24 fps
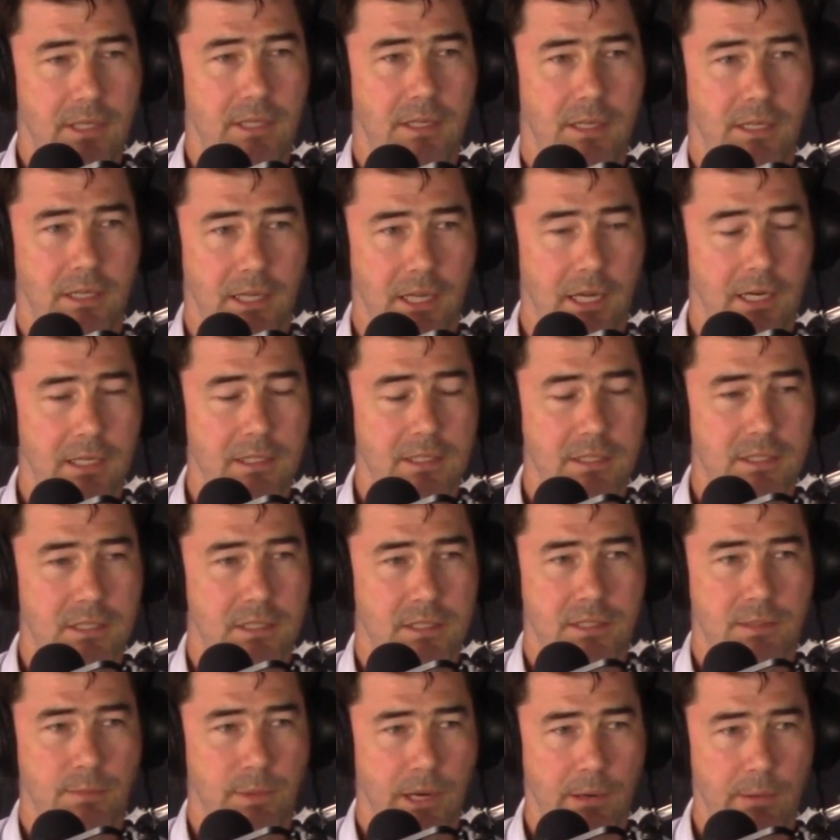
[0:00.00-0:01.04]
again, it's
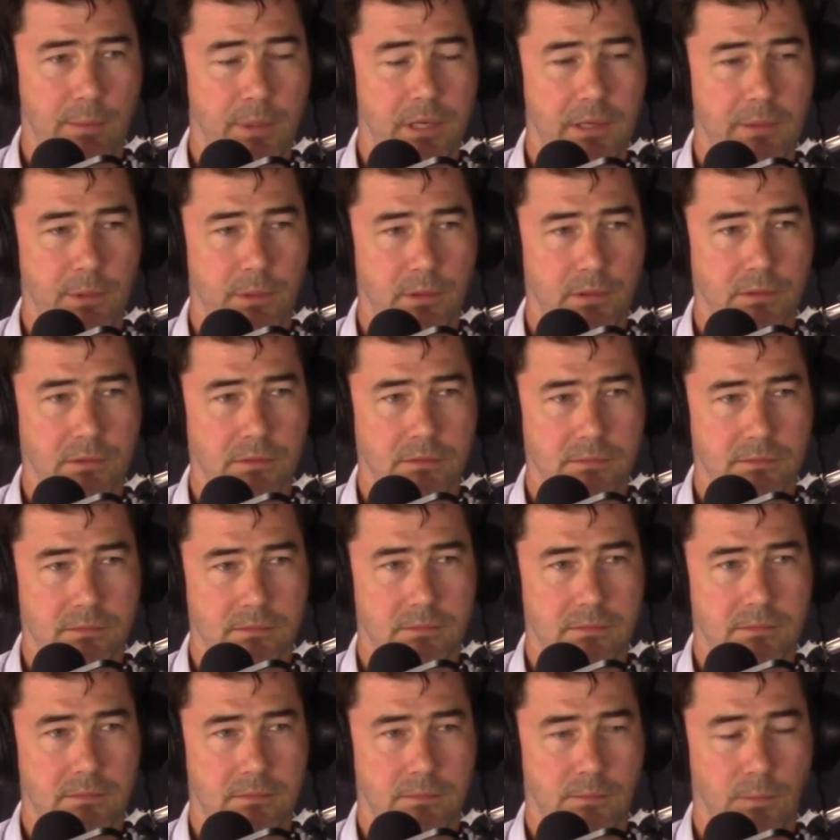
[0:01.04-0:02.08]
just about people
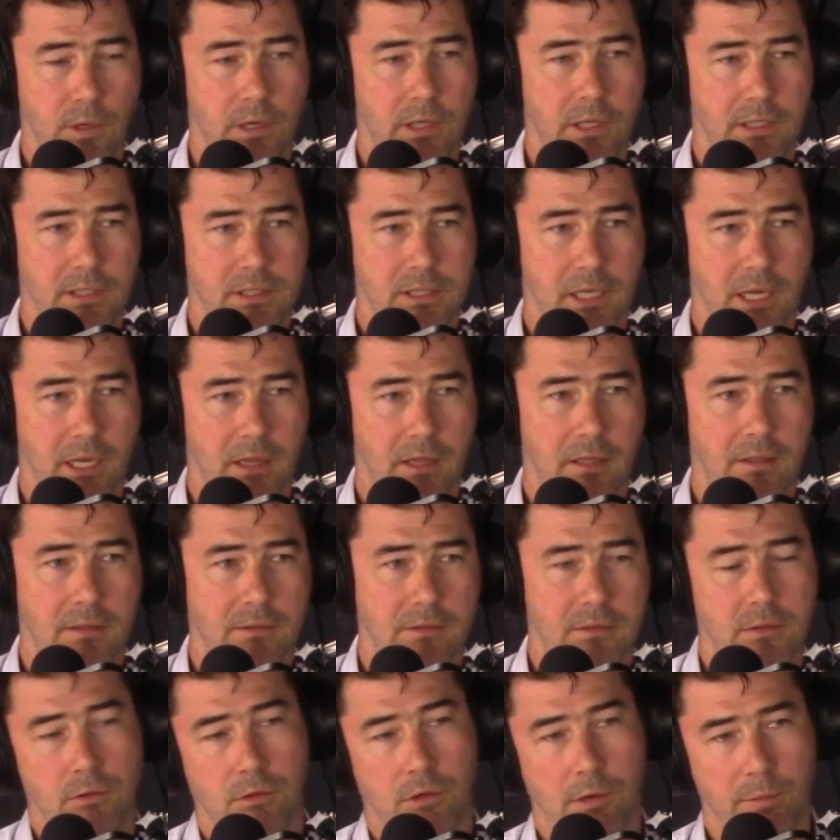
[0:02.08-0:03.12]
working together
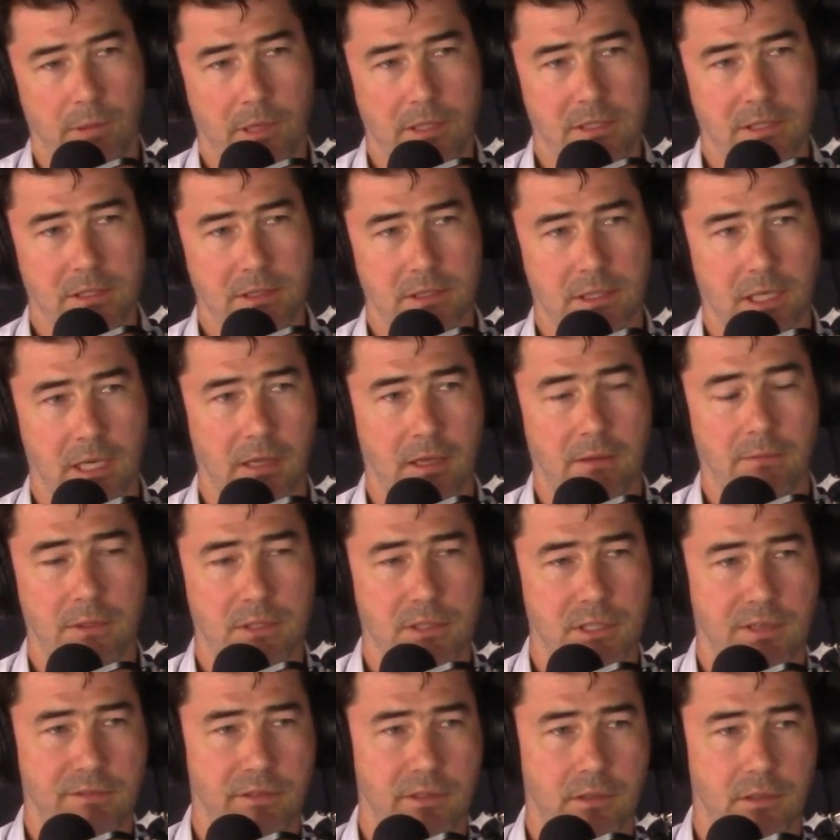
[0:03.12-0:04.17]
or operating together,
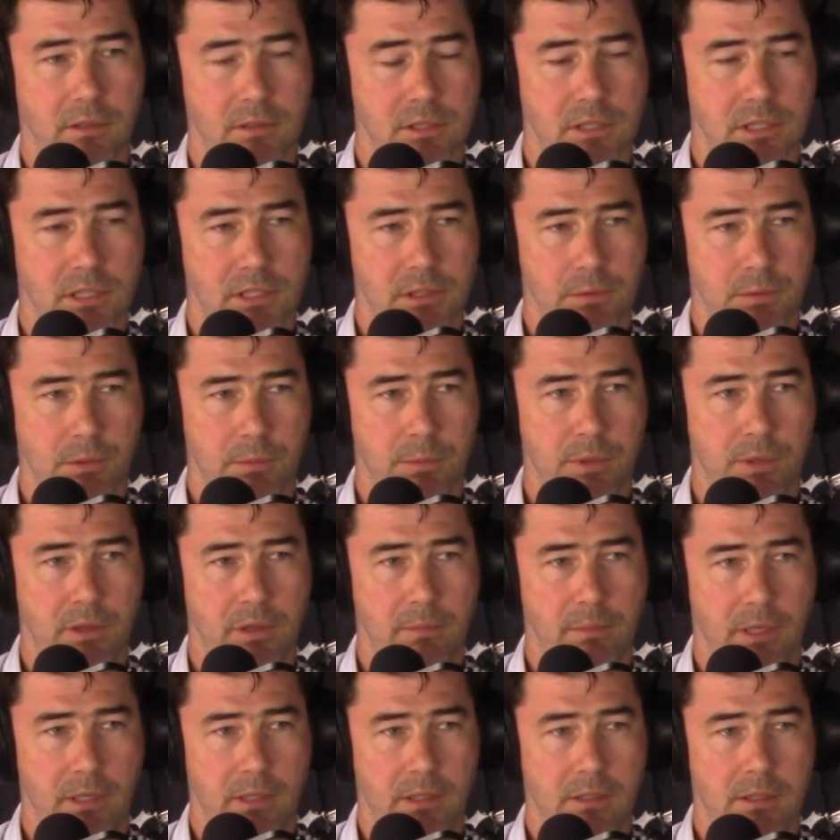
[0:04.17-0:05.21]
whichever context you want to put
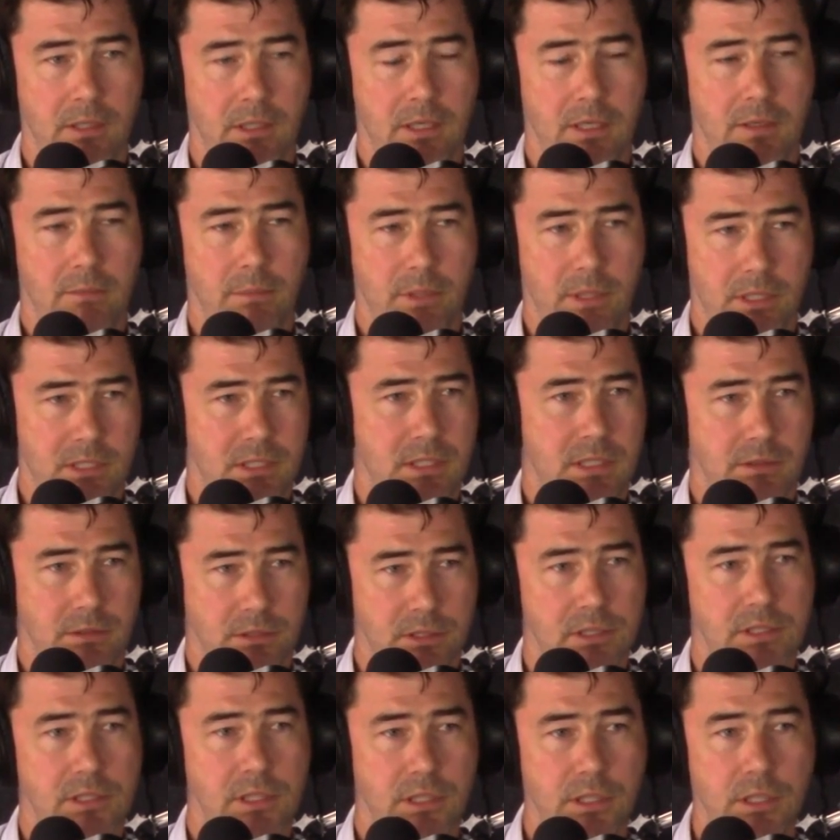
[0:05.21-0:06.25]
them in. But it's still
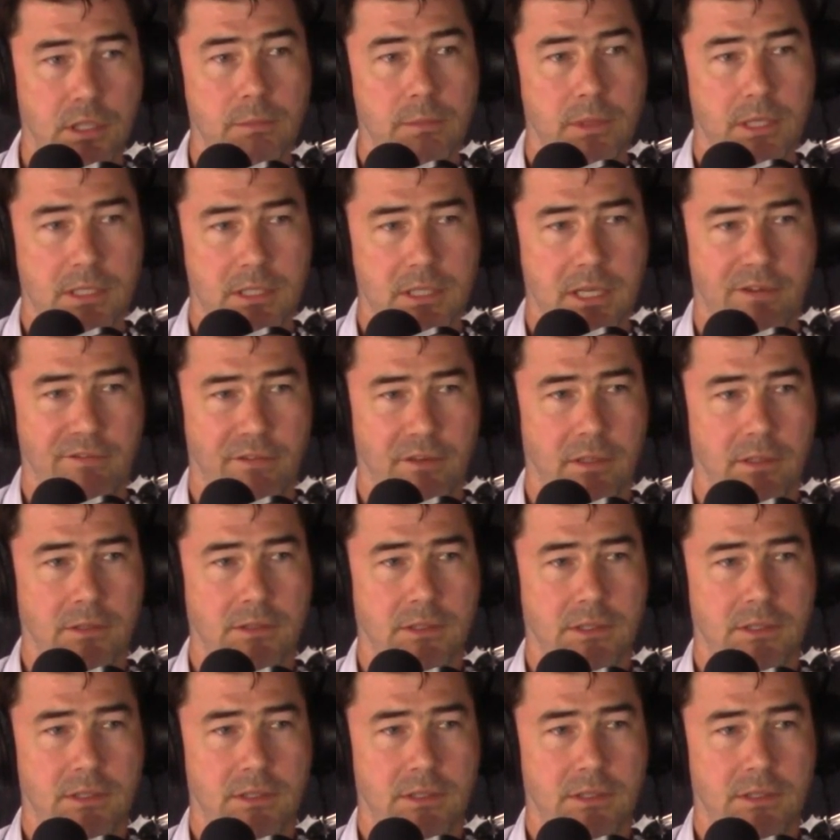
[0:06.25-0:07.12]
just a human endeavor.